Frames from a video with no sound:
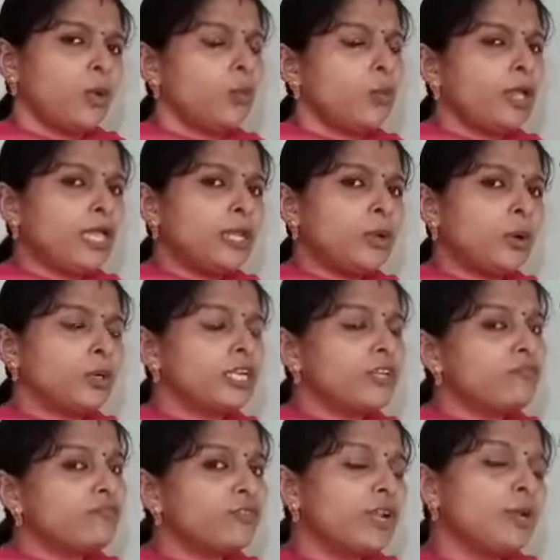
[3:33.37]
We know
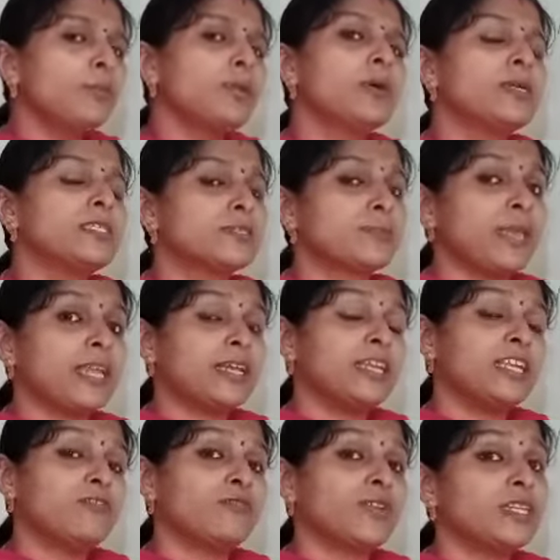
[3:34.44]
different birds make
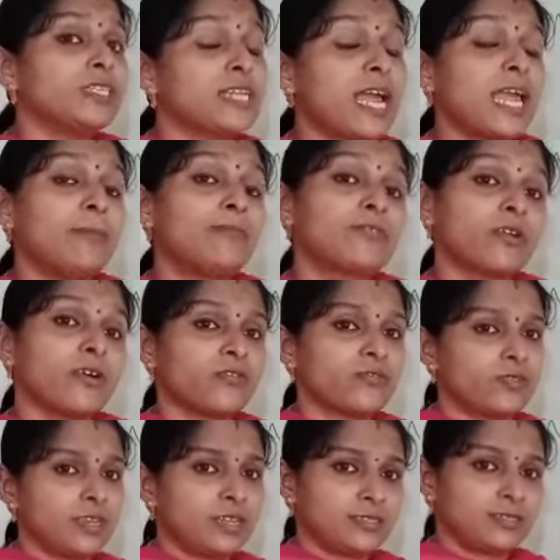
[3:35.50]
different types
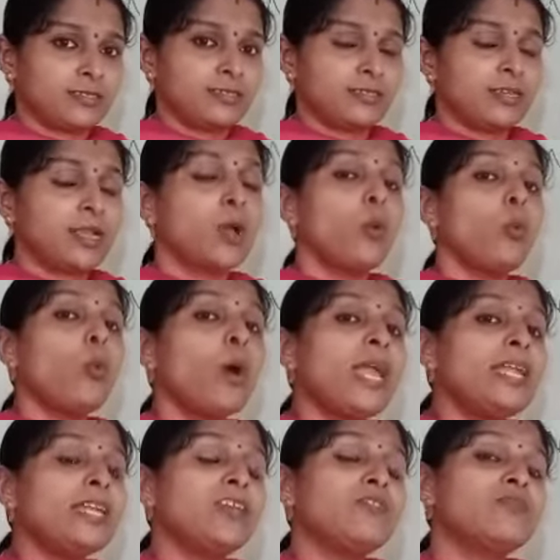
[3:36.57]
of nest.
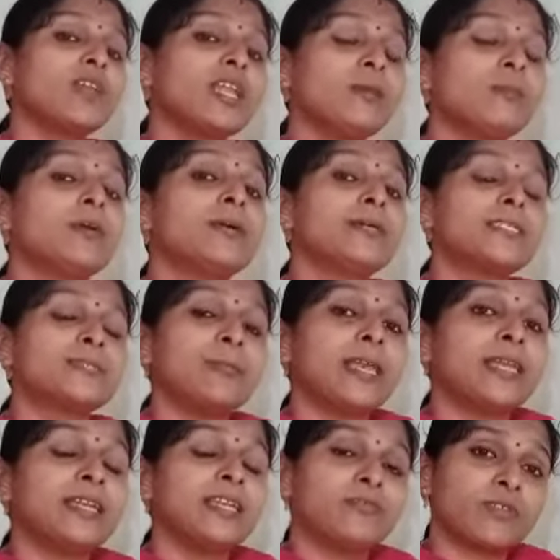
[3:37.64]
Why different birds
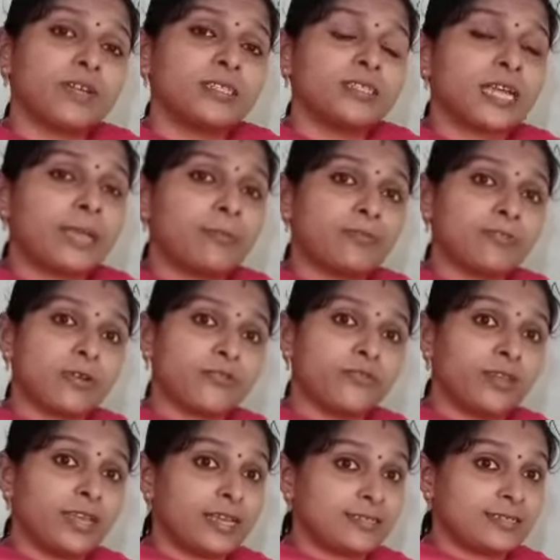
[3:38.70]
make different types
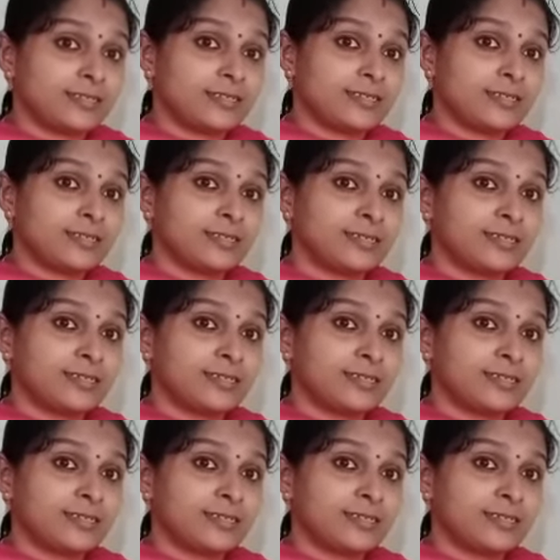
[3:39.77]
of nest?